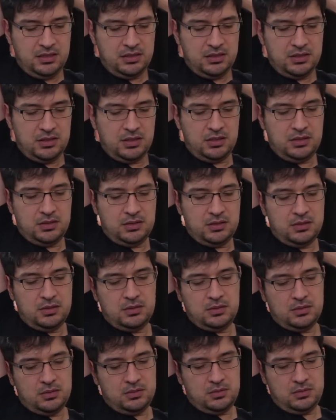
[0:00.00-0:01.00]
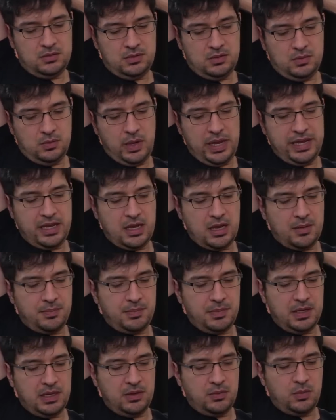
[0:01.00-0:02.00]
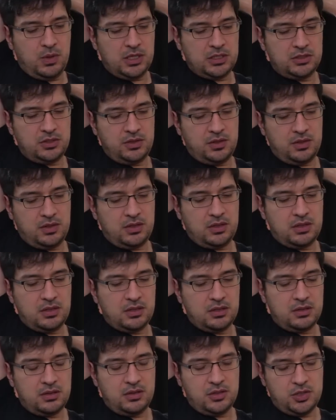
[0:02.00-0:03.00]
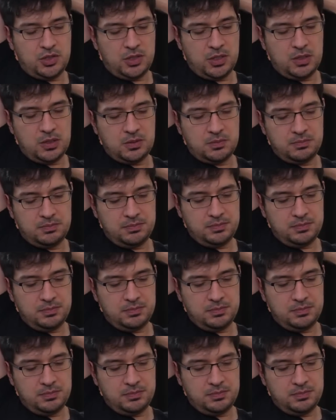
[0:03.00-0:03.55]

to wake up and watch the show?